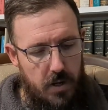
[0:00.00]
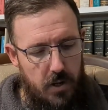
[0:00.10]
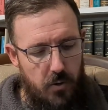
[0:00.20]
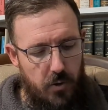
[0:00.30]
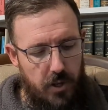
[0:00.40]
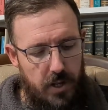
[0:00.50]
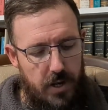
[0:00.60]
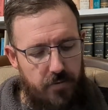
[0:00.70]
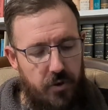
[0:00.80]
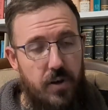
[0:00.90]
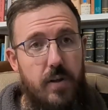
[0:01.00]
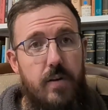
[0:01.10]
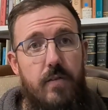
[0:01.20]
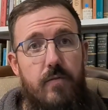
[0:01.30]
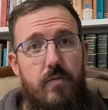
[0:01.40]
Luke 11,
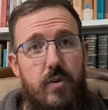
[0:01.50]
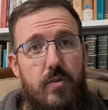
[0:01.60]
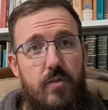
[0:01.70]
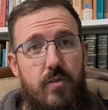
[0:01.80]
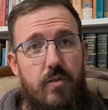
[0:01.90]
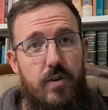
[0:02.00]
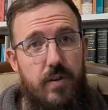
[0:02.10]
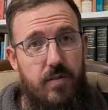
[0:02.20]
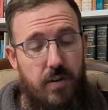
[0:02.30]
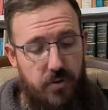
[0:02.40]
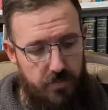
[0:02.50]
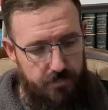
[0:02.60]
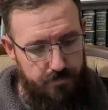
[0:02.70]
verse 37.